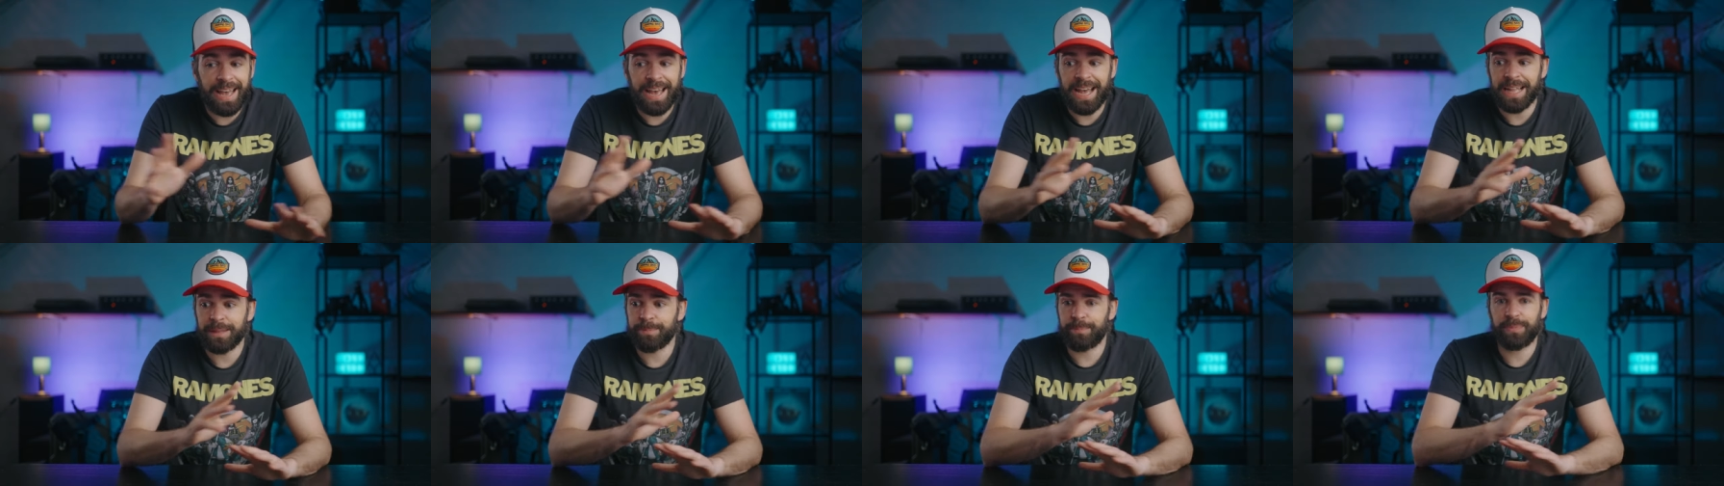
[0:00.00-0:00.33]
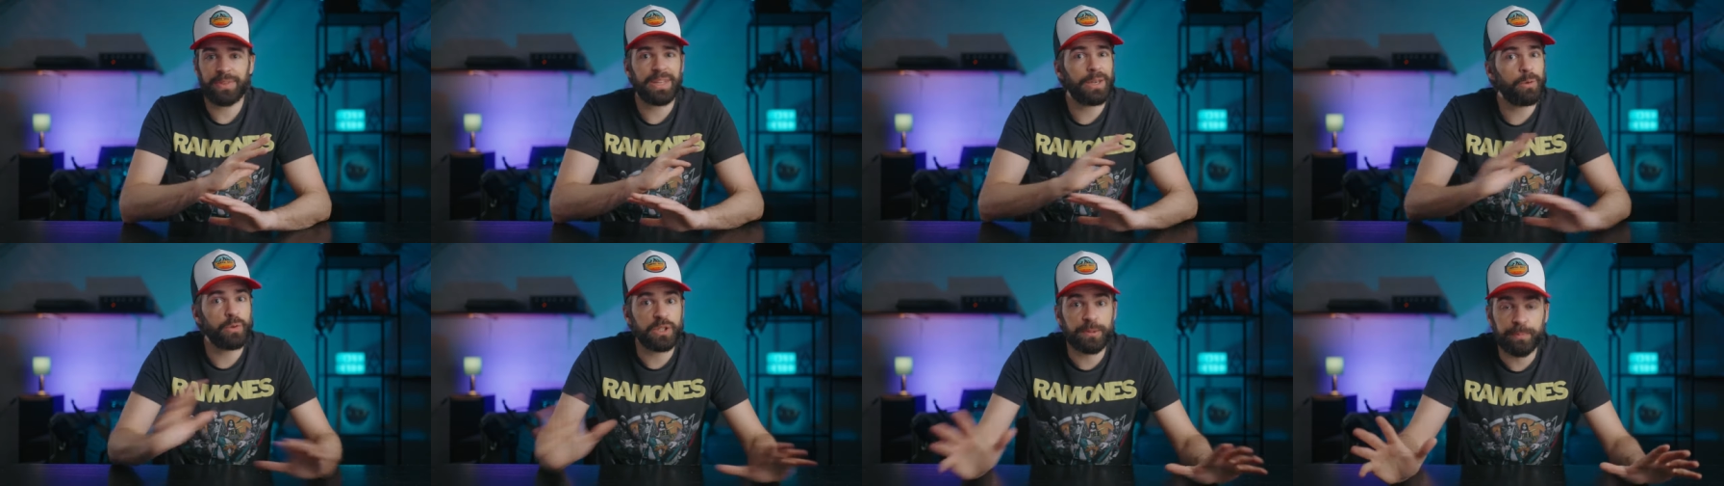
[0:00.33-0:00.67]
and
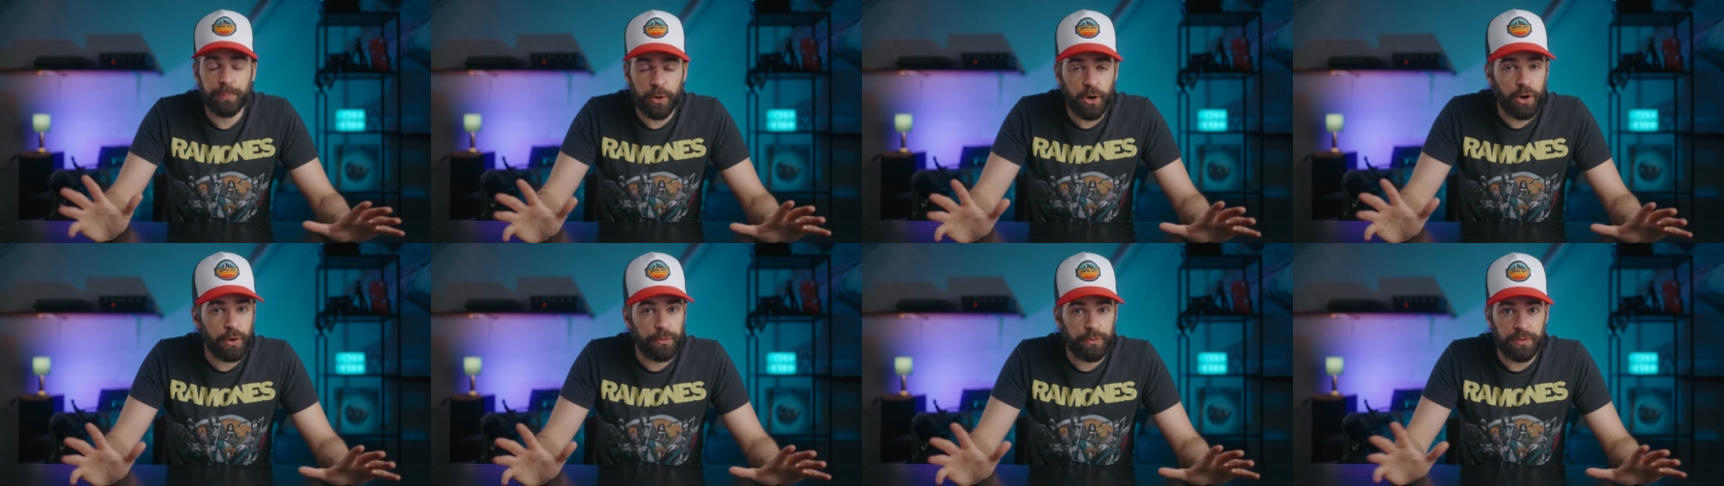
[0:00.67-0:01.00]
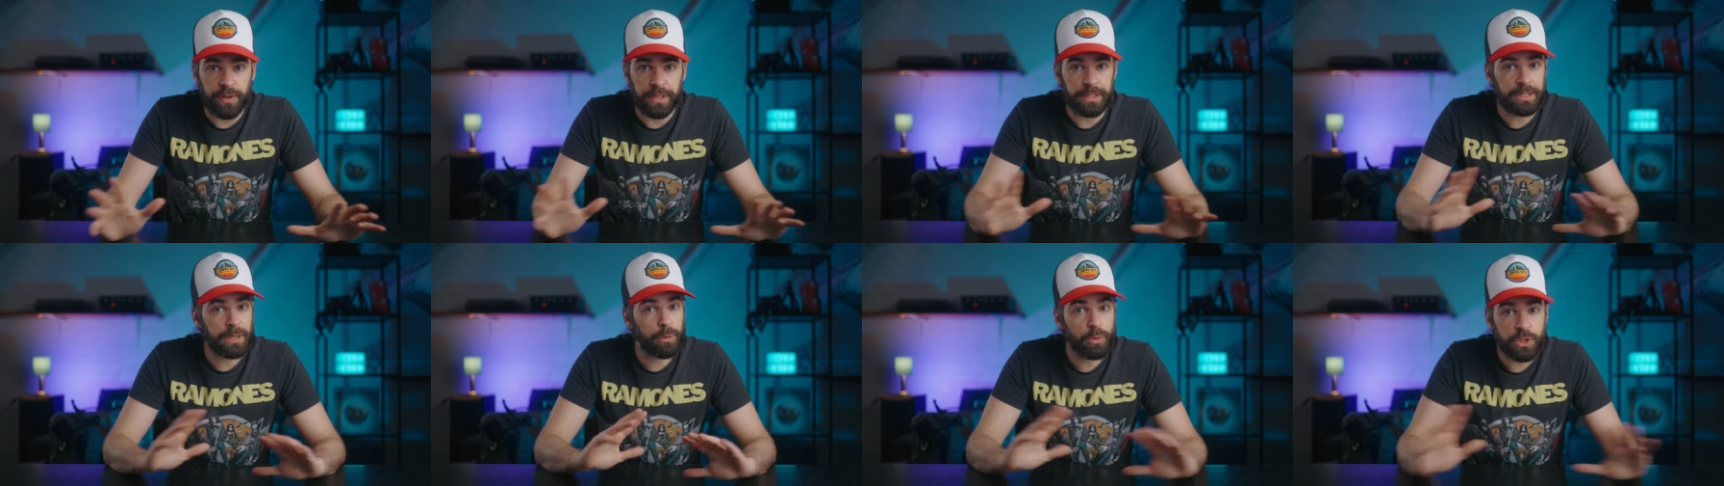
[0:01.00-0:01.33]
it was
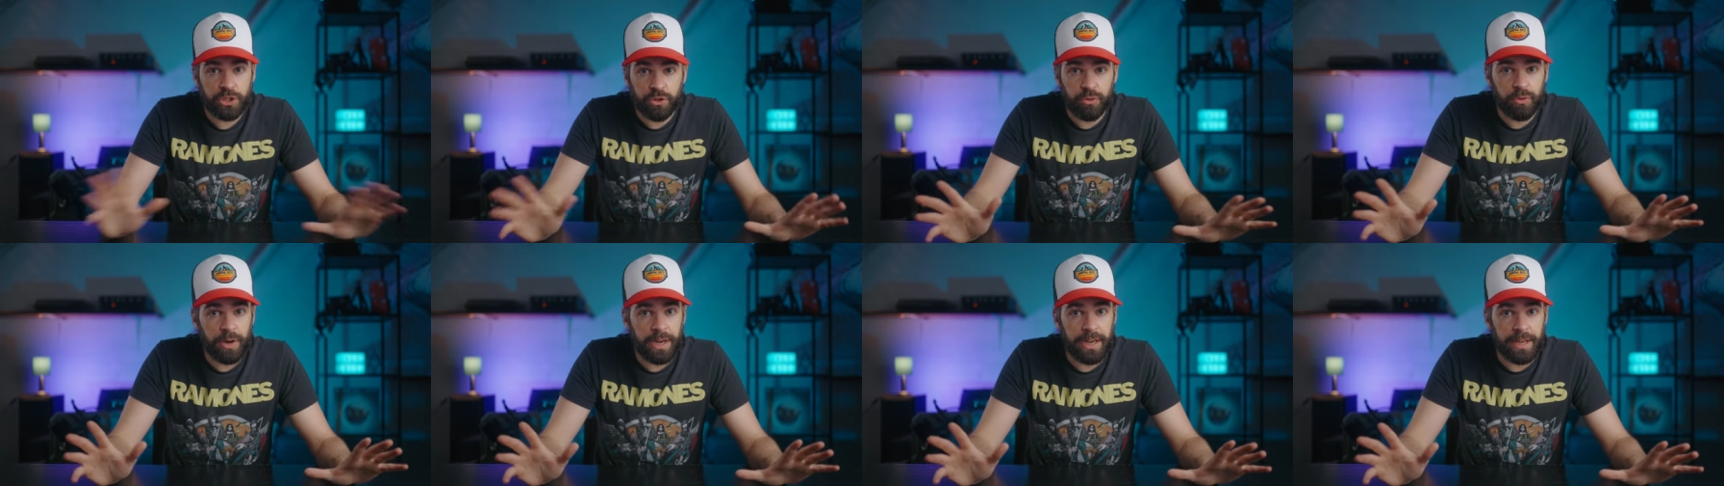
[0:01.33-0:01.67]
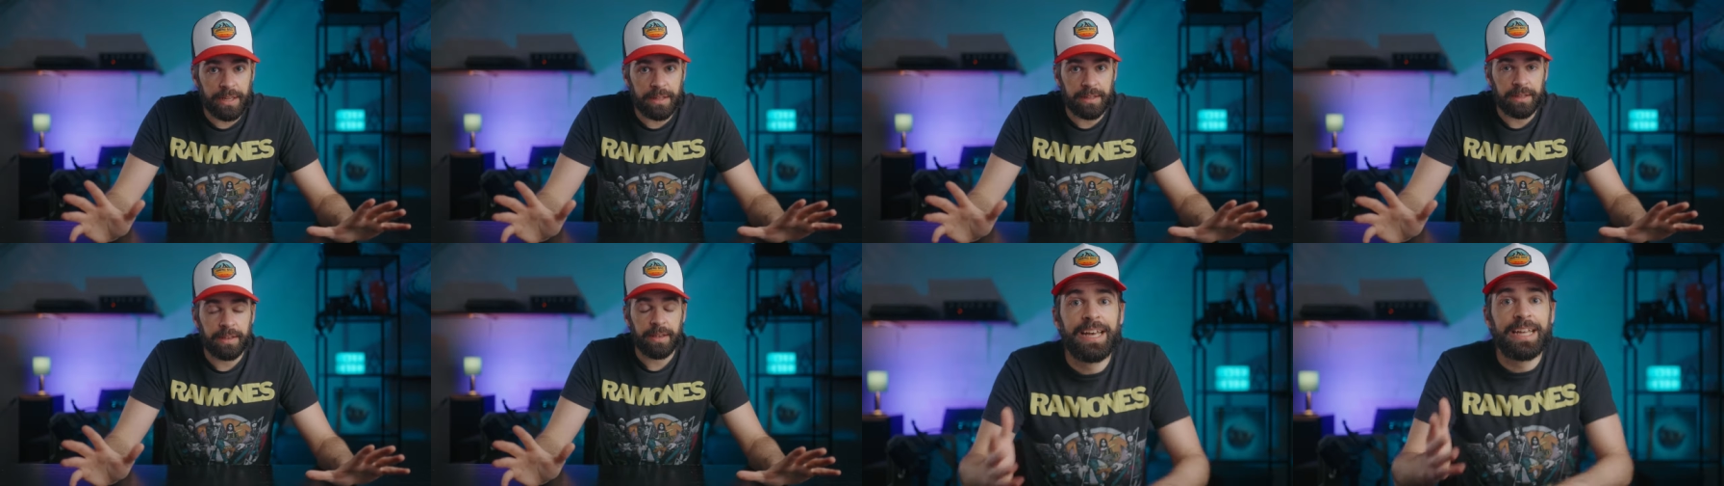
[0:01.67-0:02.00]
perfect, it was
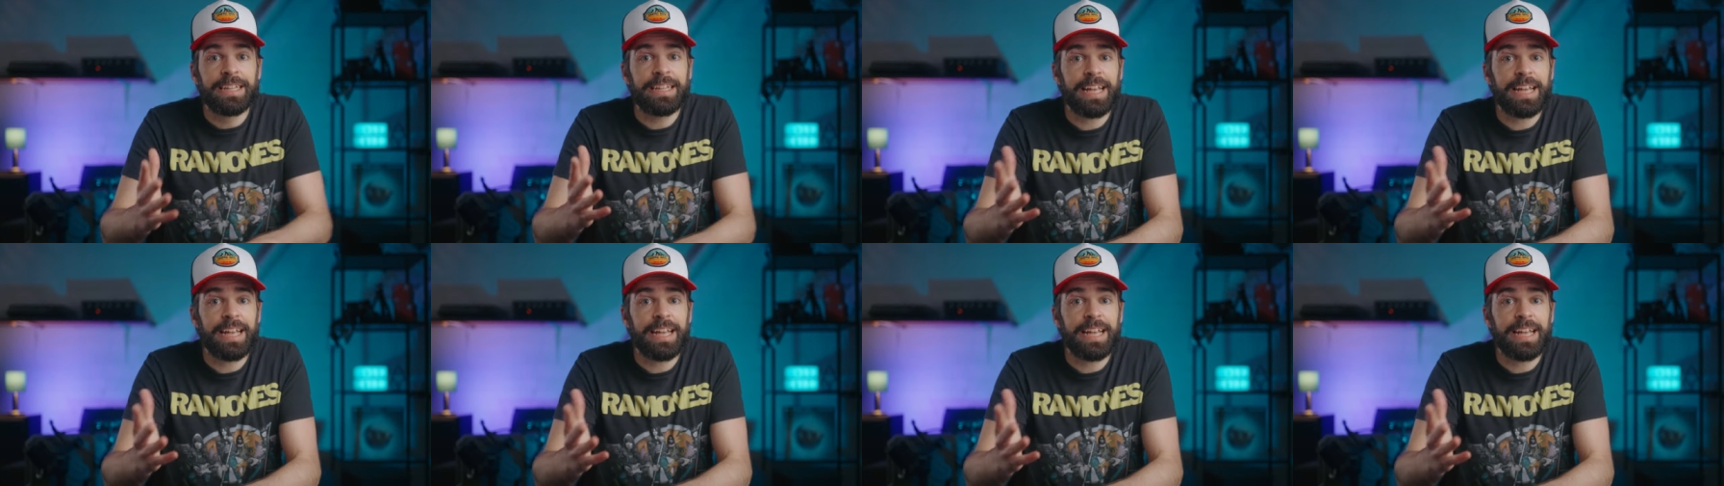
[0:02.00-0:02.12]
great.